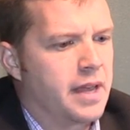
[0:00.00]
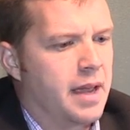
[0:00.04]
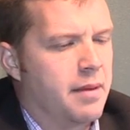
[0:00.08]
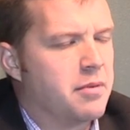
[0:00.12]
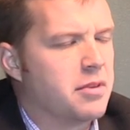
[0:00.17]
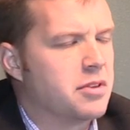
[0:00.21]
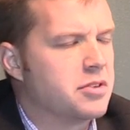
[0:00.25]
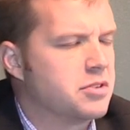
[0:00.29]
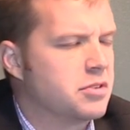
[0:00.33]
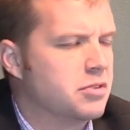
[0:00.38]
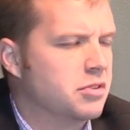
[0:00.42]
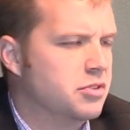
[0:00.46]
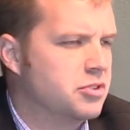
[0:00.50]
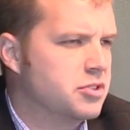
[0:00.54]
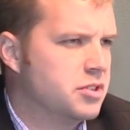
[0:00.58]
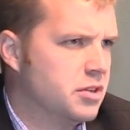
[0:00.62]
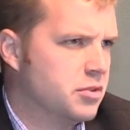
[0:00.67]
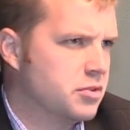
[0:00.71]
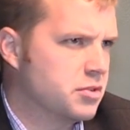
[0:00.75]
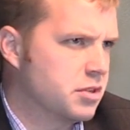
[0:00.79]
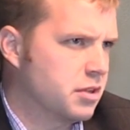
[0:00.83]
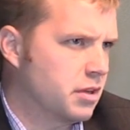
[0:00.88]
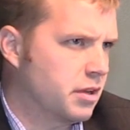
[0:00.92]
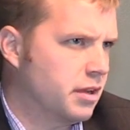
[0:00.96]
to the solution
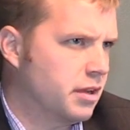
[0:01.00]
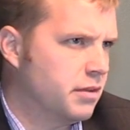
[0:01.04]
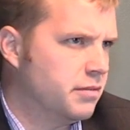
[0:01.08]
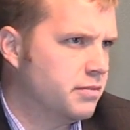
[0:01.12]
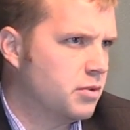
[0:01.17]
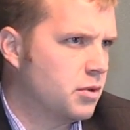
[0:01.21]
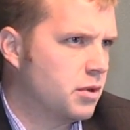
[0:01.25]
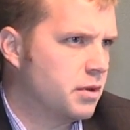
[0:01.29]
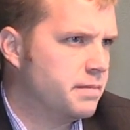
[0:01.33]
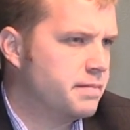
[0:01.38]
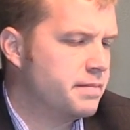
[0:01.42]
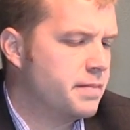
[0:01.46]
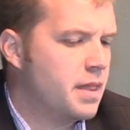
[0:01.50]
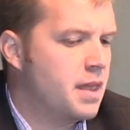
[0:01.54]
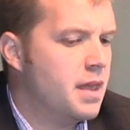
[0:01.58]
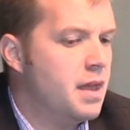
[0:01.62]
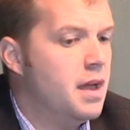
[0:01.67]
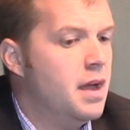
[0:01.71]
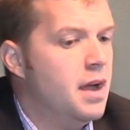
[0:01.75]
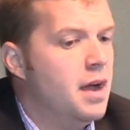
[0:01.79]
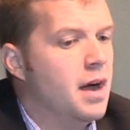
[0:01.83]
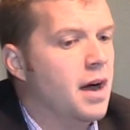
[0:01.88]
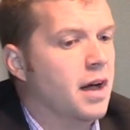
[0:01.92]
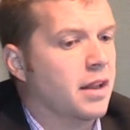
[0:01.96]
it was looking for.
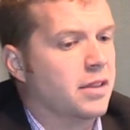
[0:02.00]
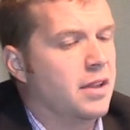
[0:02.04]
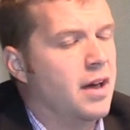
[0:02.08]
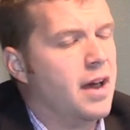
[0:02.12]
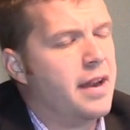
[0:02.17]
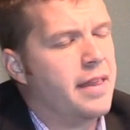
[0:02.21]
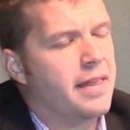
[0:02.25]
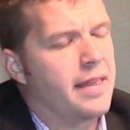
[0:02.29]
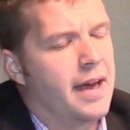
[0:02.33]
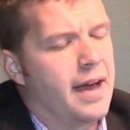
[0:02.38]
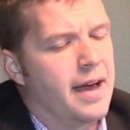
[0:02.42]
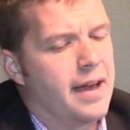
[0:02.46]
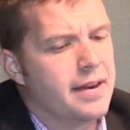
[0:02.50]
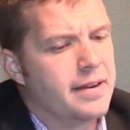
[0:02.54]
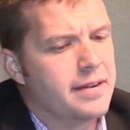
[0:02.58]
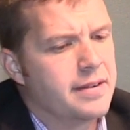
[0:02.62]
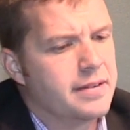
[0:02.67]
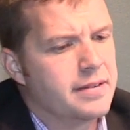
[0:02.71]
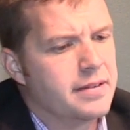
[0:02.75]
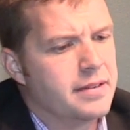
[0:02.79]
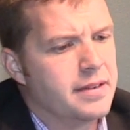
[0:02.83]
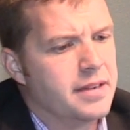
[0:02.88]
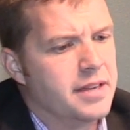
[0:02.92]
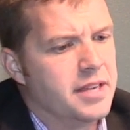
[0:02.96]
A lot of that
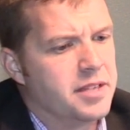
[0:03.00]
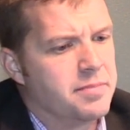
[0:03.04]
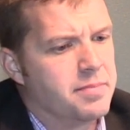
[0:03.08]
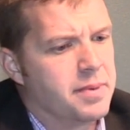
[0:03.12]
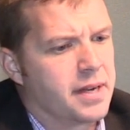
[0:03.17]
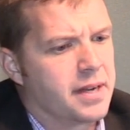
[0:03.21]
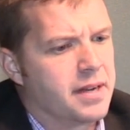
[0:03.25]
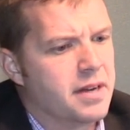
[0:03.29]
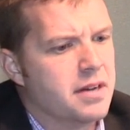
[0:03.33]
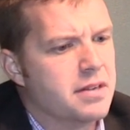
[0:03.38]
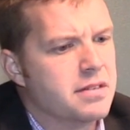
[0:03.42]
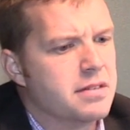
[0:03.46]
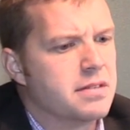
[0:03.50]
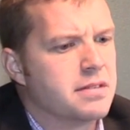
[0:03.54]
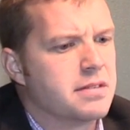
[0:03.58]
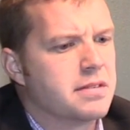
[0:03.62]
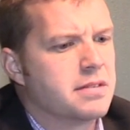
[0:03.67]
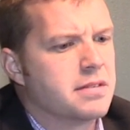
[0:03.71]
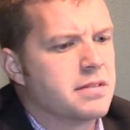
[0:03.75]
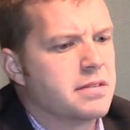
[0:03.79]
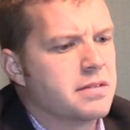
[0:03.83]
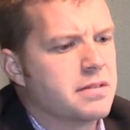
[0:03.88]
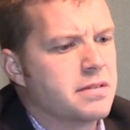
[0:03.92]
is because